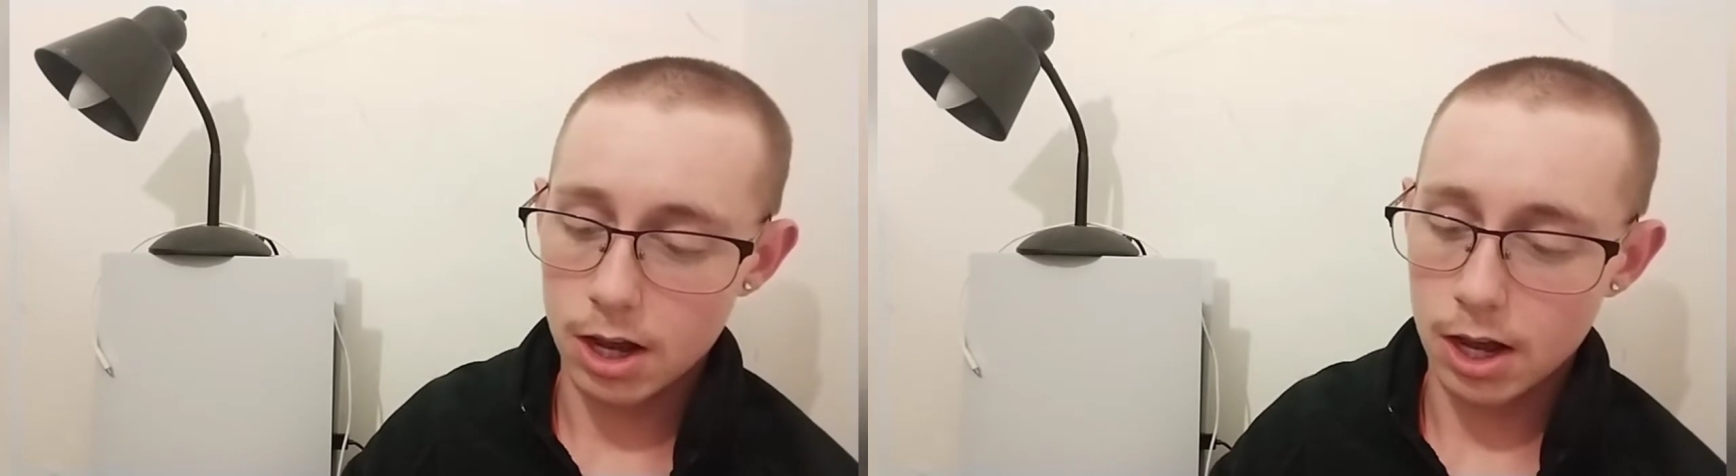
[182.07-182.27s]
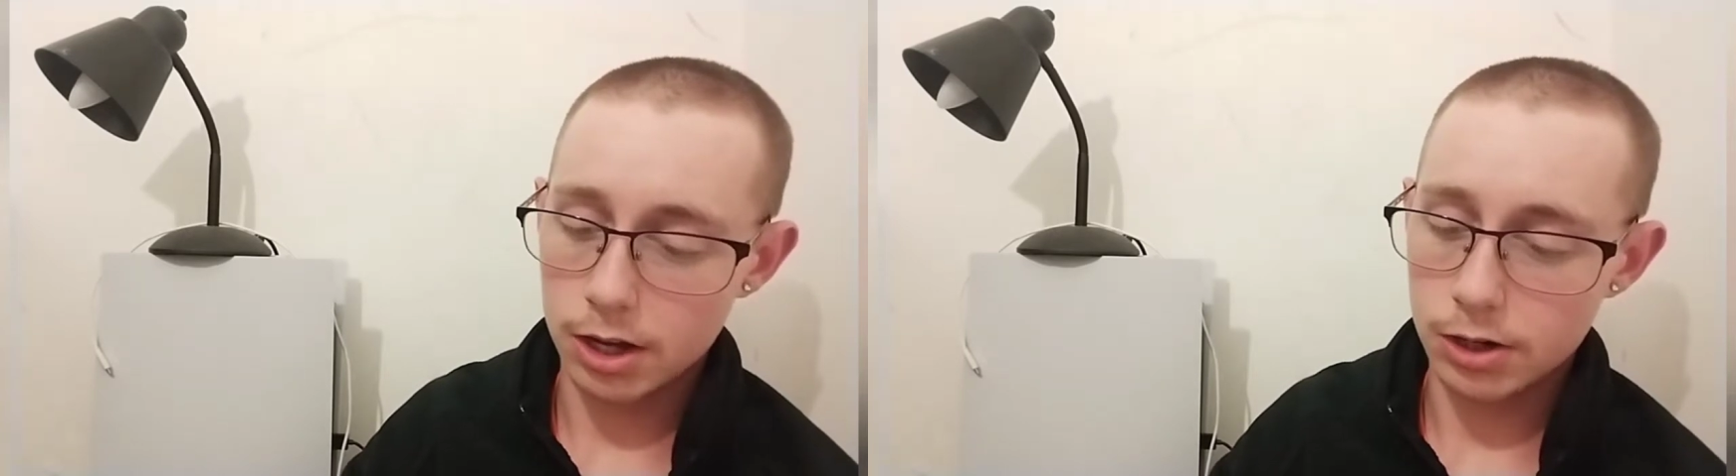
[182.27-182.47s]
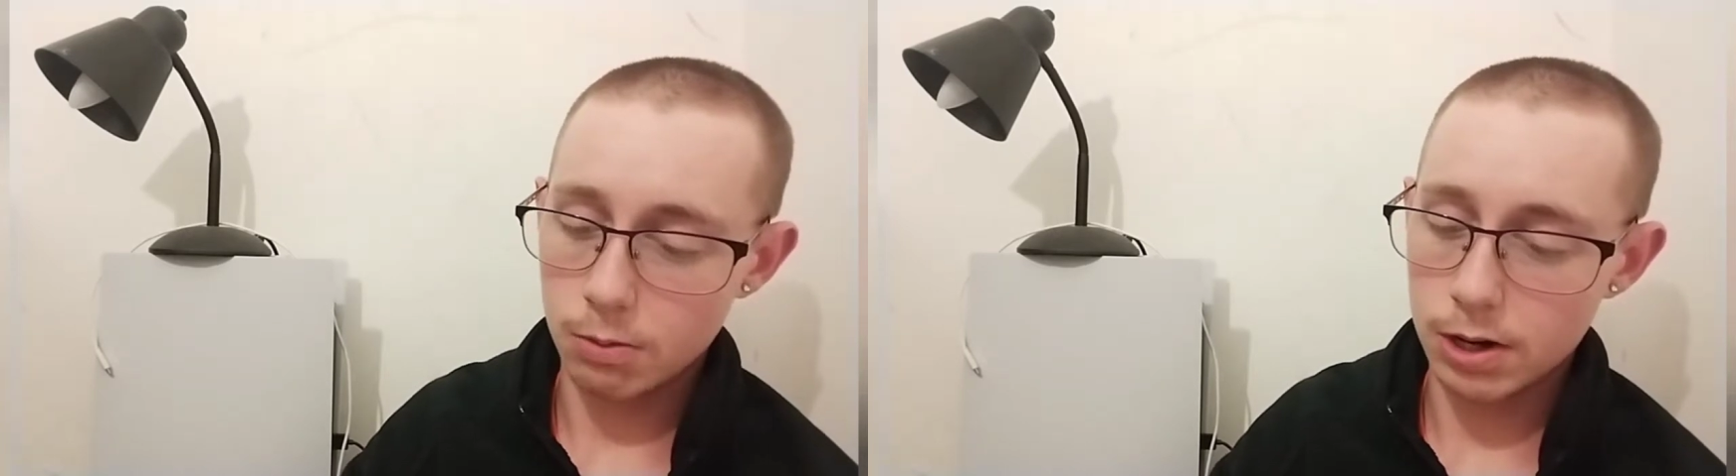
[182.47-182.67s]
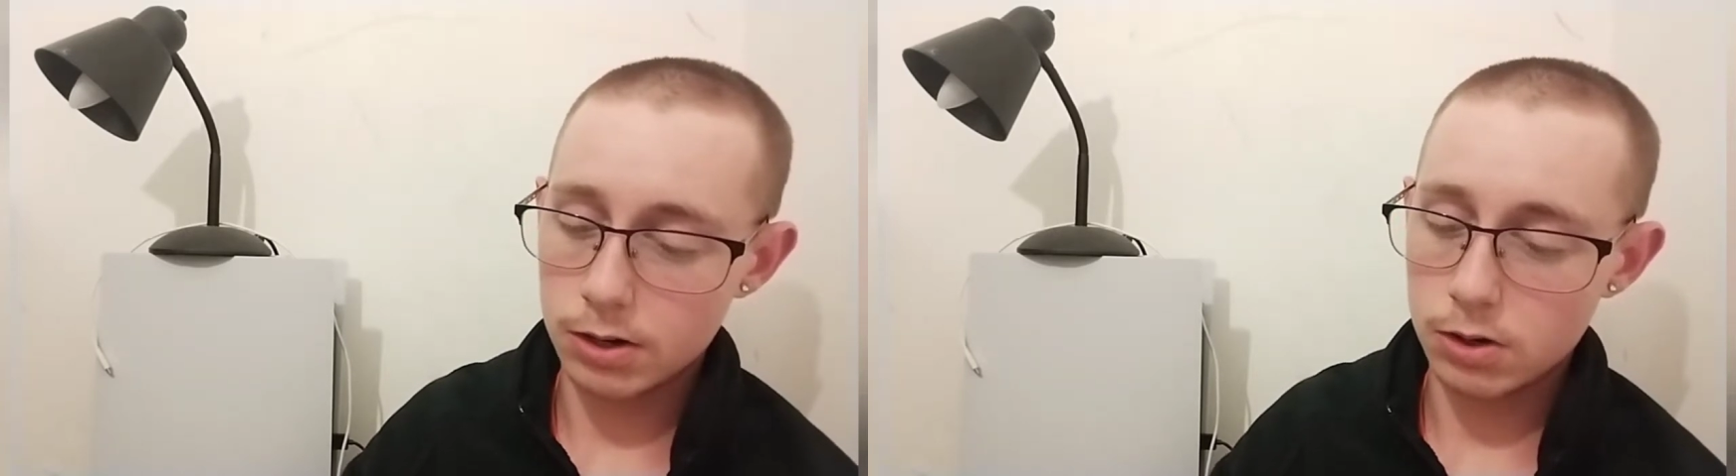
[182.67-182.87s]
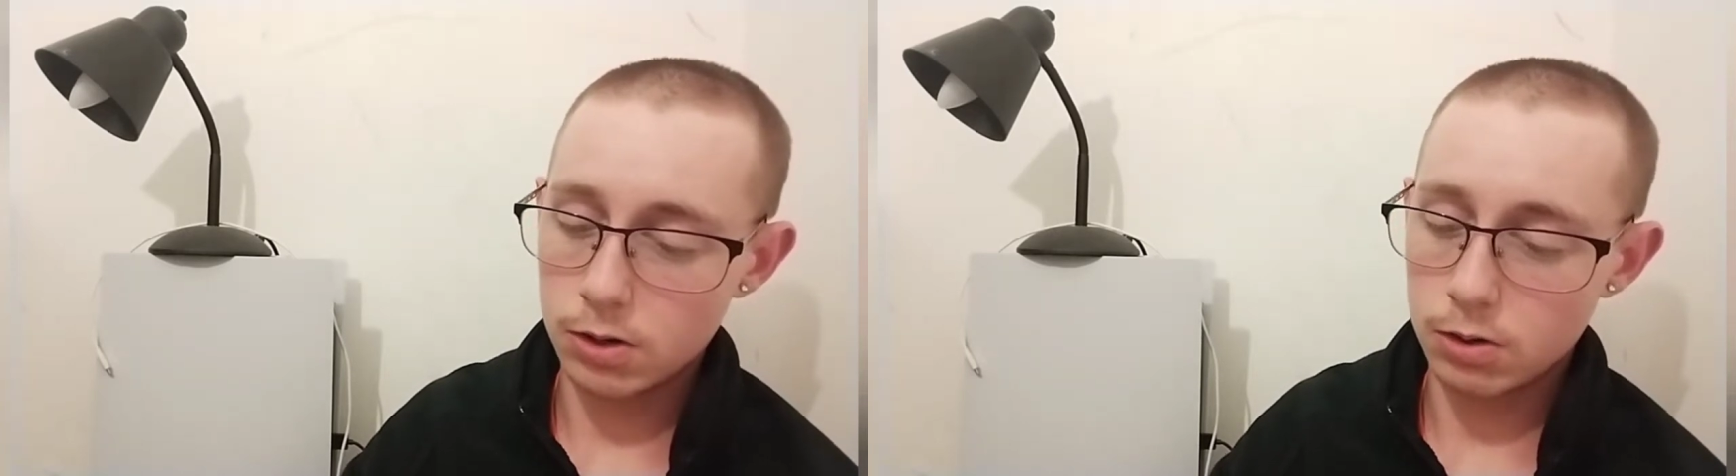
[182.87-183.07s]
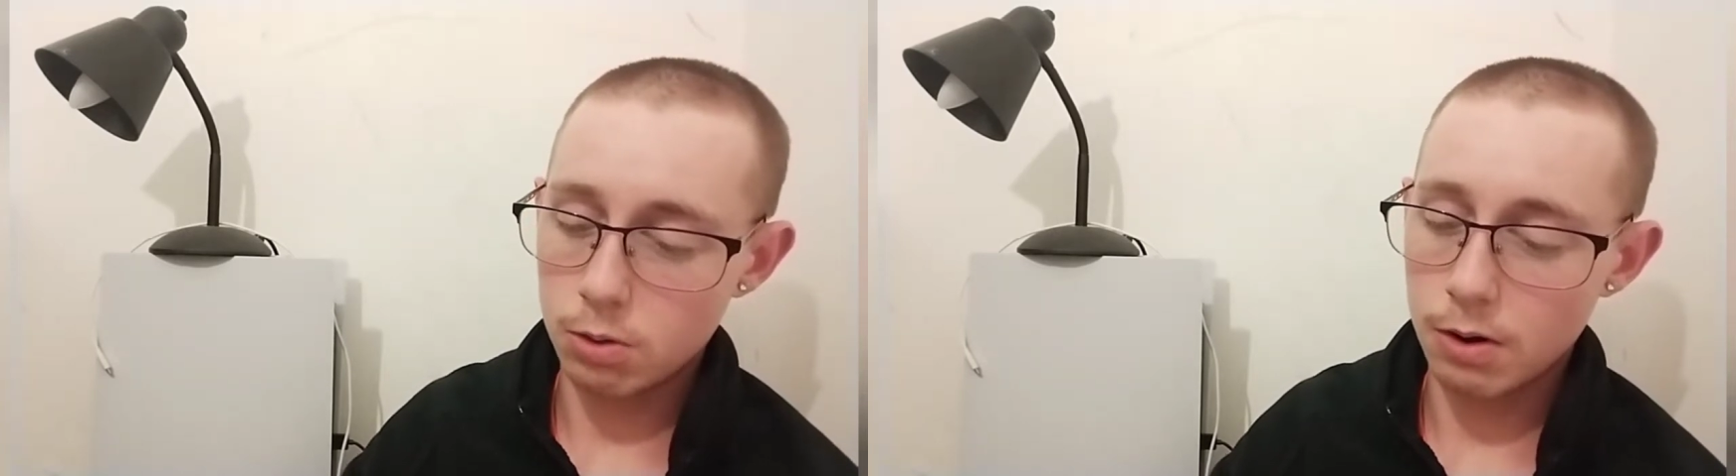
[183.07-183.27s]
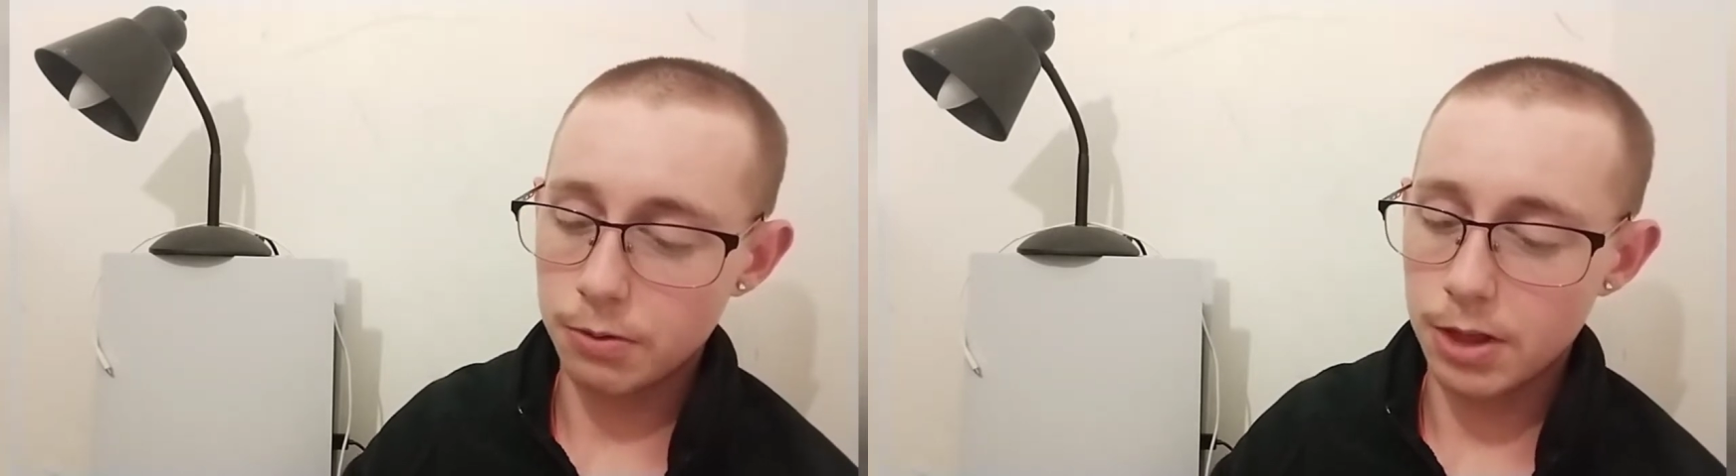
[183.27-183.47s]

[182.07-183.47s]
uh, she went to twelve